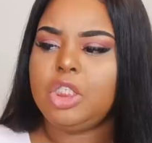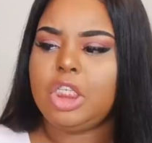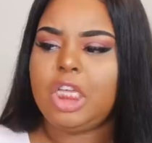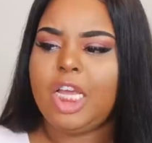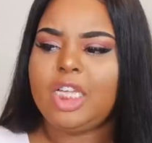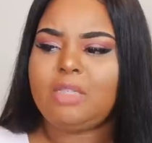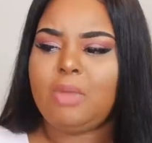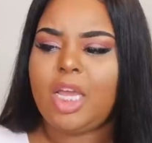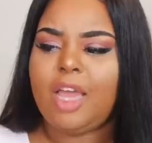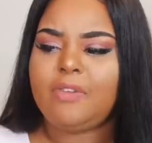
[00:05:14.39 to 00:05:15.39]
GS
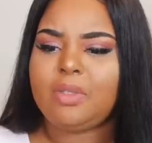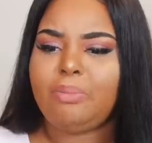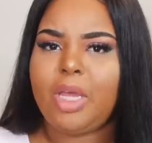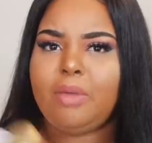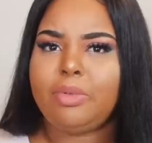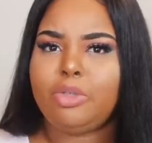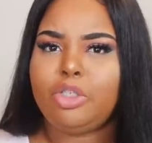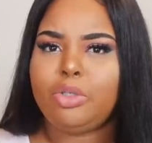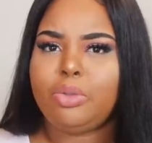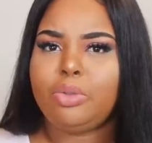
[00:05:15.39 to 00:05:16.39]
might have some Bamboo
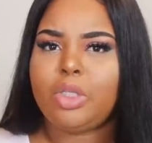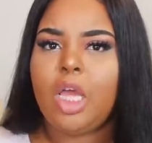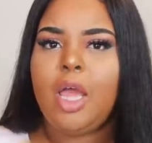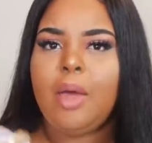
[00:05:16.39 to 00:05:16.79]
shoes,